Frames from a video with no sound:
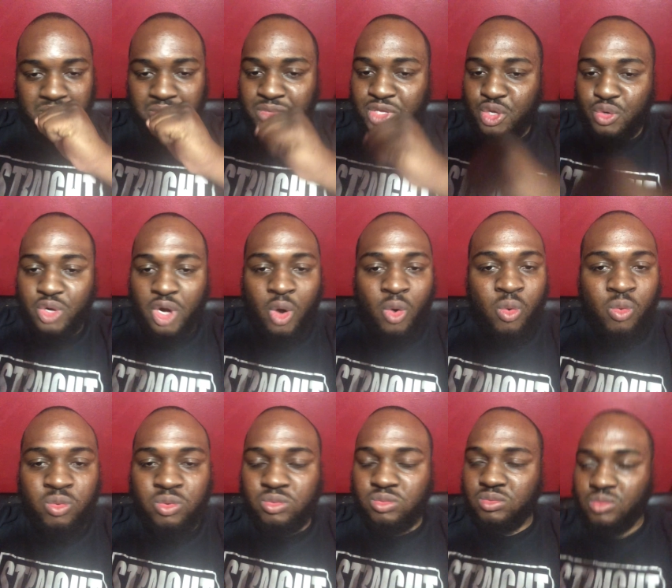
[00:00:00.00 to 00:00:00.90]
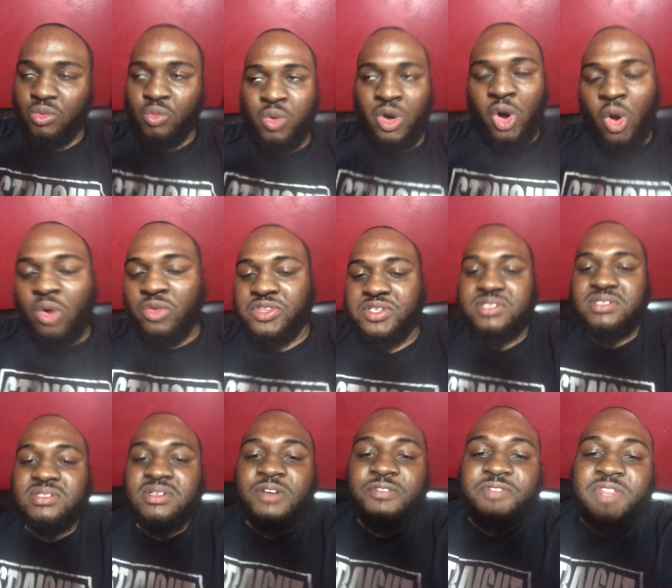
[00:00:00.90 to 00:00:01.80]
You know, with all the
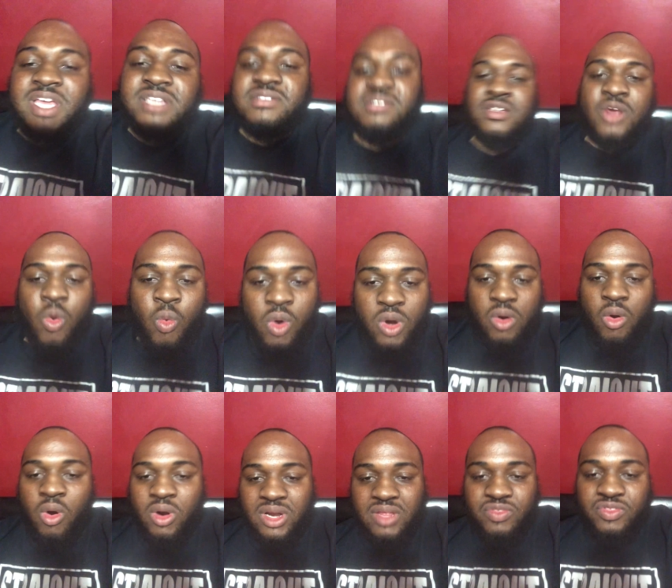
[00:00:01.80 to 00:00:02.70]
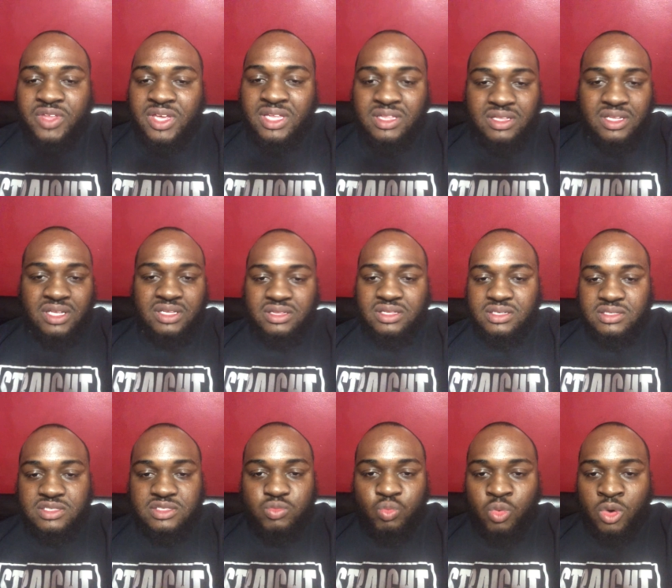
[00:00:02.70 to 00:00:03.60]
stuff that's going on in, in, in
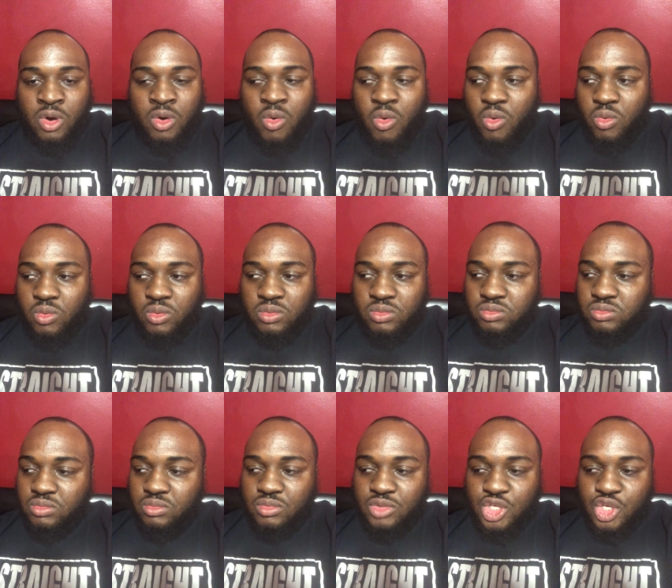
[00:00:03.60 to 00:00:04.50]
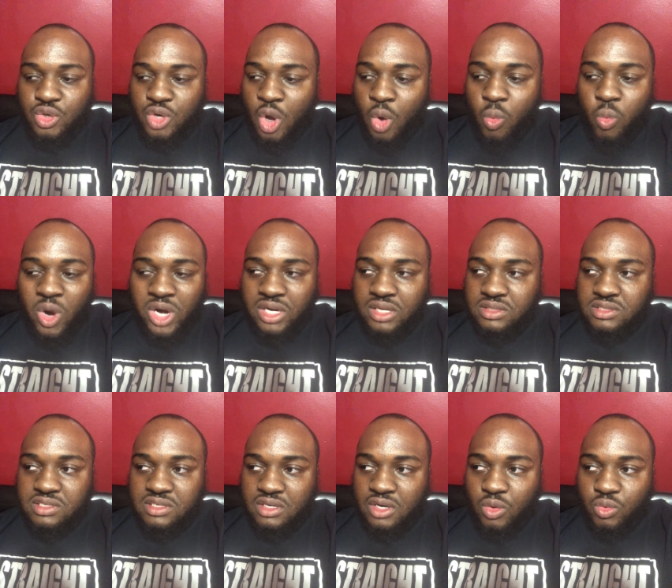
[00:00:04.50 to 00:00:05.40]
this world you know wanting
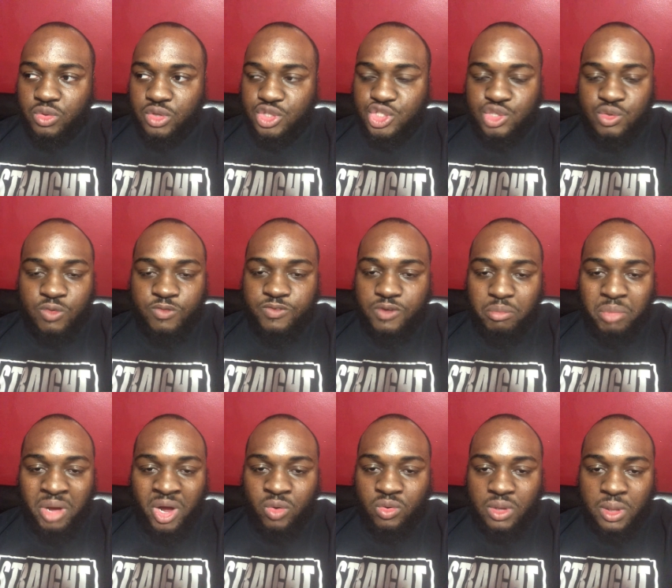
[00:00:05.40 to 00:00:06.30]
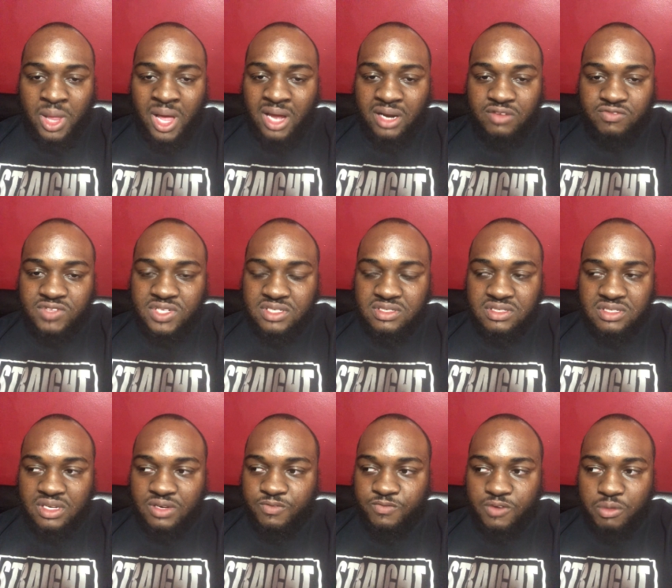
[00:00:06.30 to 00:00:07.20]
to know the truth about a lot of this
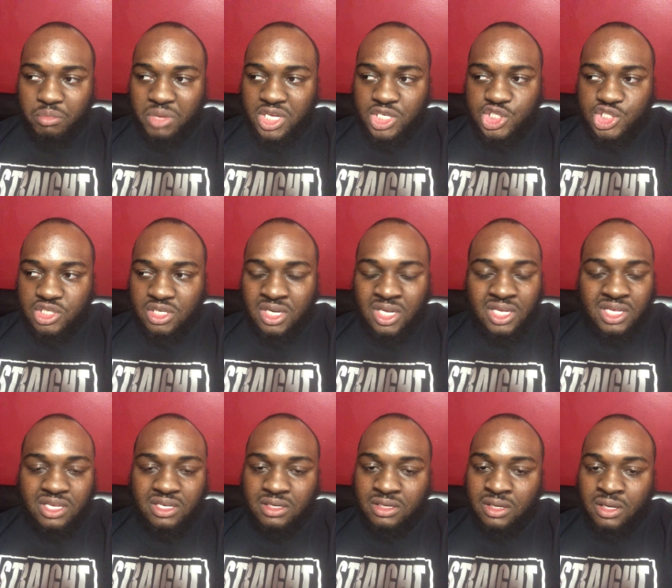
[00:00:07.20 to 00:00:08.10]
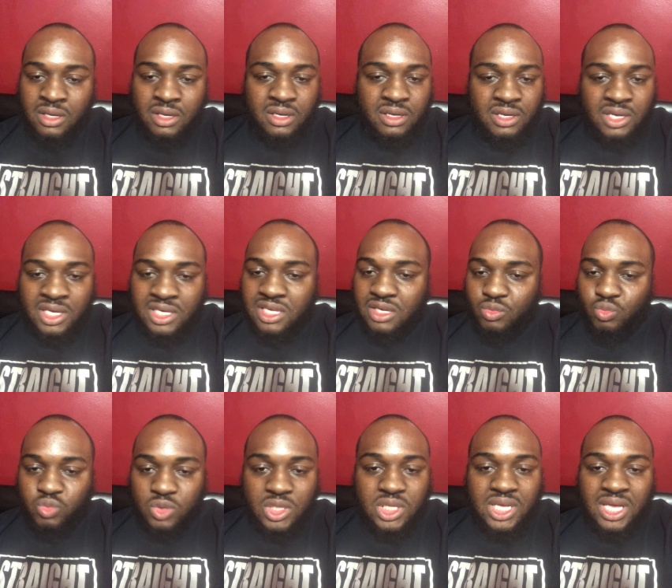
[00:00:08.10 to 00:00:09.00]
information it can it can
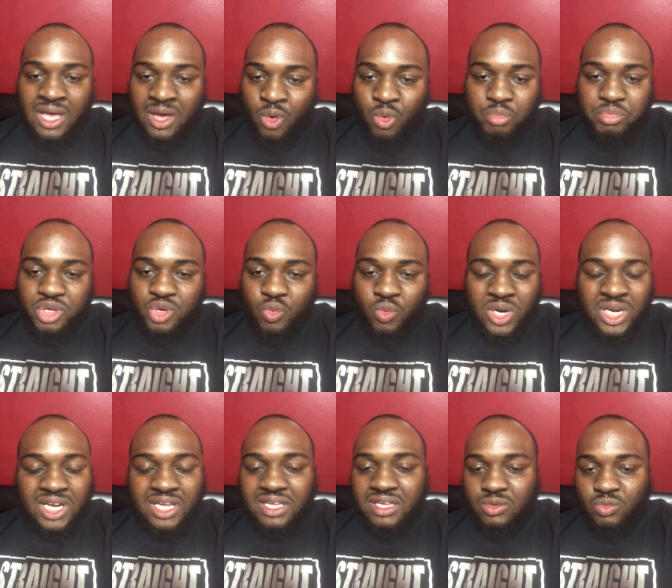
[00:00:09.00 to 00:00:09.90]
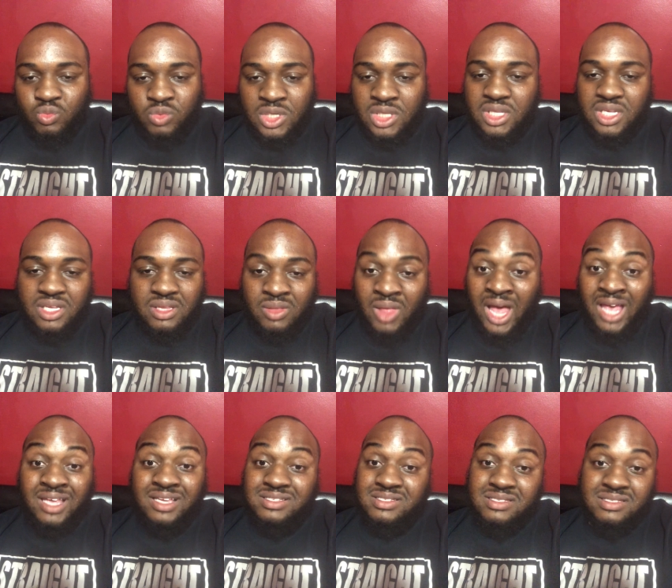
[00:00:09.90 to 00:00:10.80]
really help you and it can really
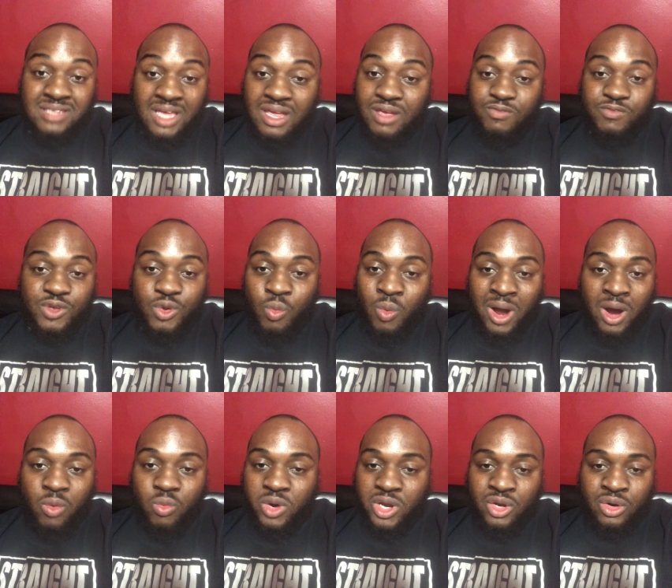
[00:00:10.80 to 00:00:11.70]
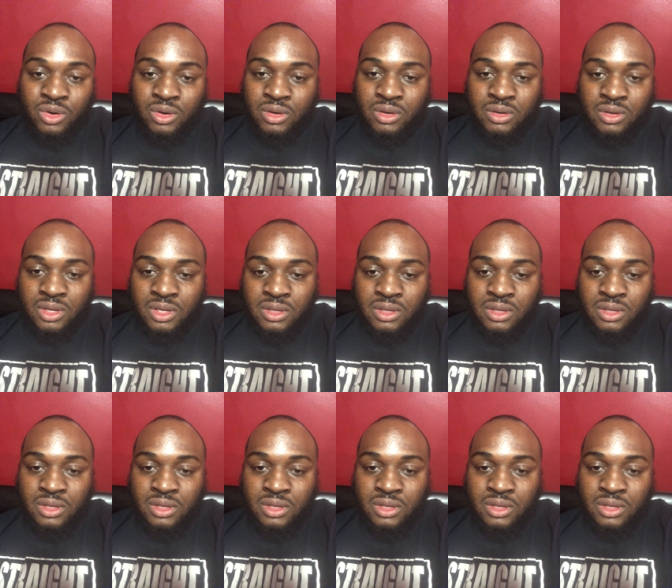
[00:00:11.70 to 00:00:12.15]
like save you out here